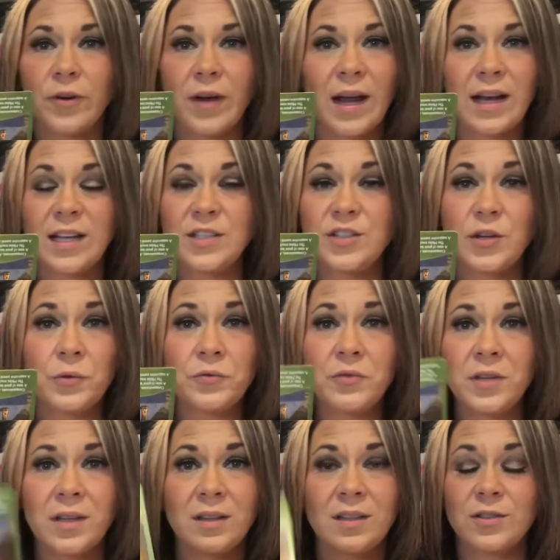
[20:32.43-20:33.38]
And I don't
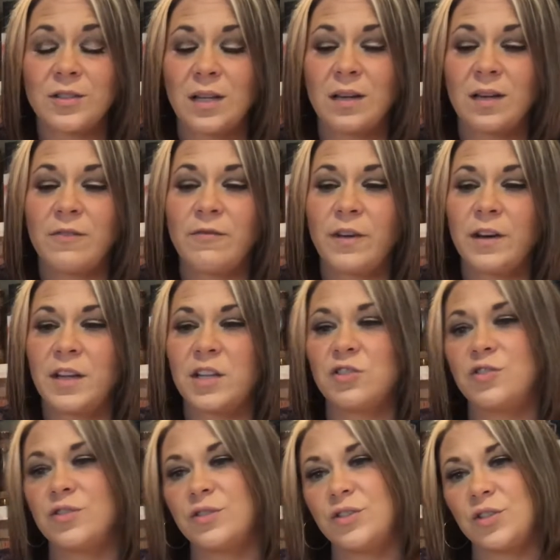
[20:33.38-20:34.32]
think there's any
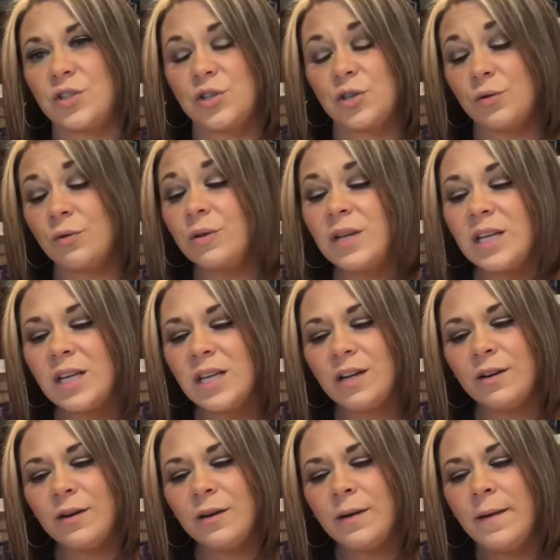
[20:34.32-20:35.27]
financial security
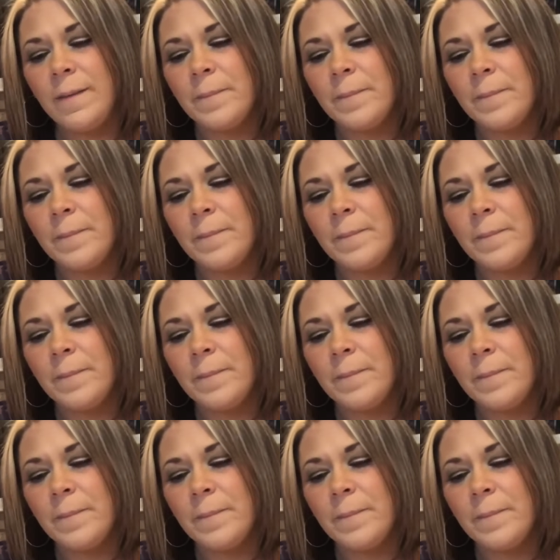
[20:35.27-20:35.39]
here.